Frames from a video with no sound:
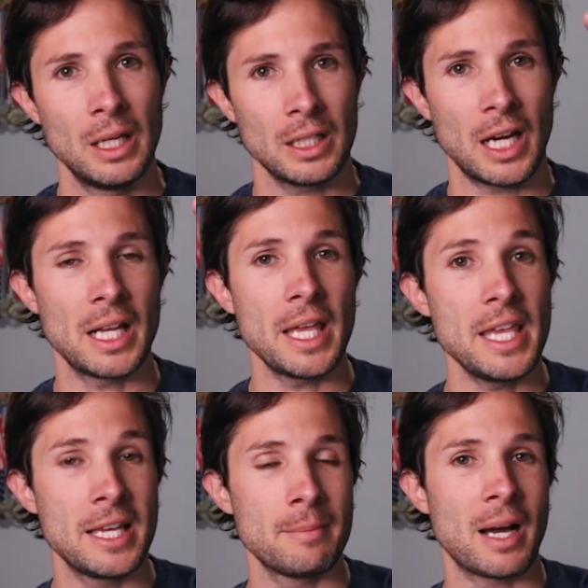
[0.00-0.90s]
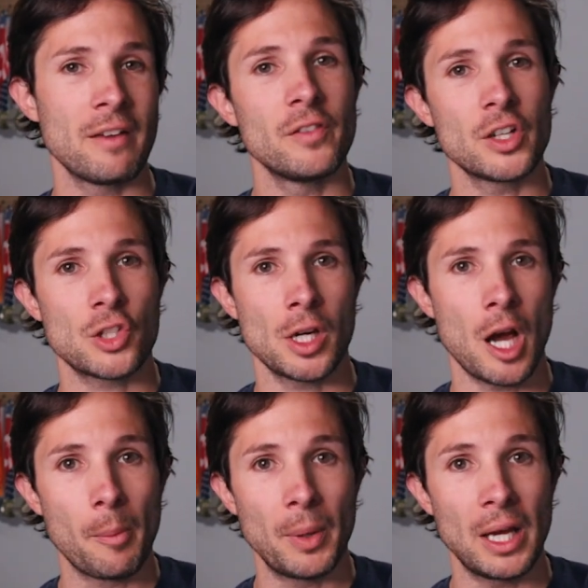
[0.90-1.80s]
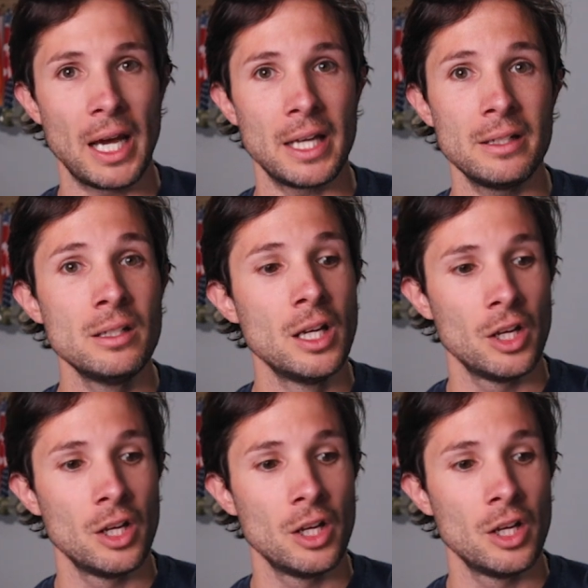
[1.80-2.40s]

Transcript: kind of in my vision up ahead